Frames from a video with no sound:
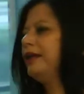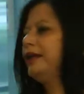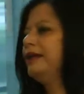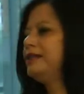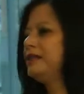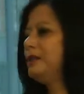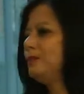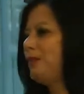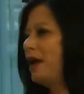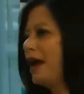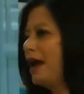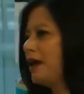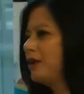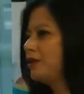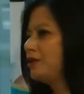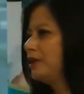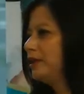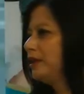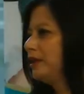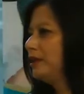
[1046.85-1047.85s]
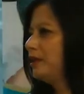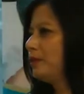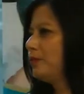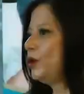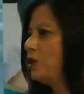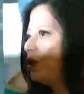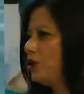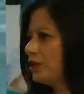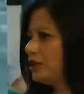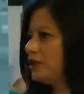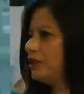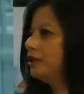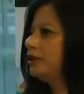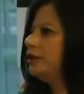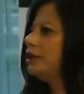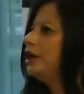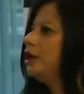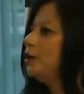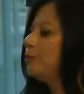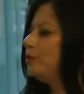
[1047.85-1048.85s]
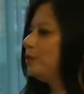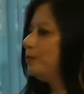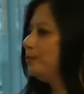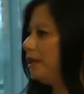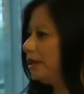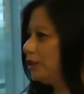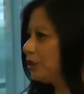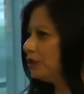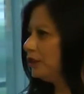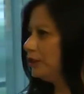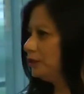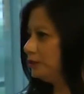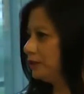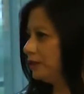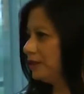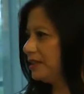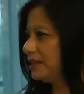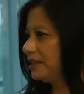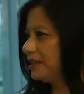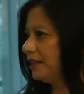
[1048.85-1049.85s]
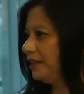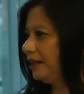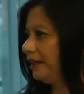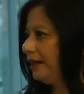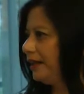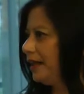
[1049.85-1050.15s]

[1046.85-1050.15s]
is about the person with mental illness.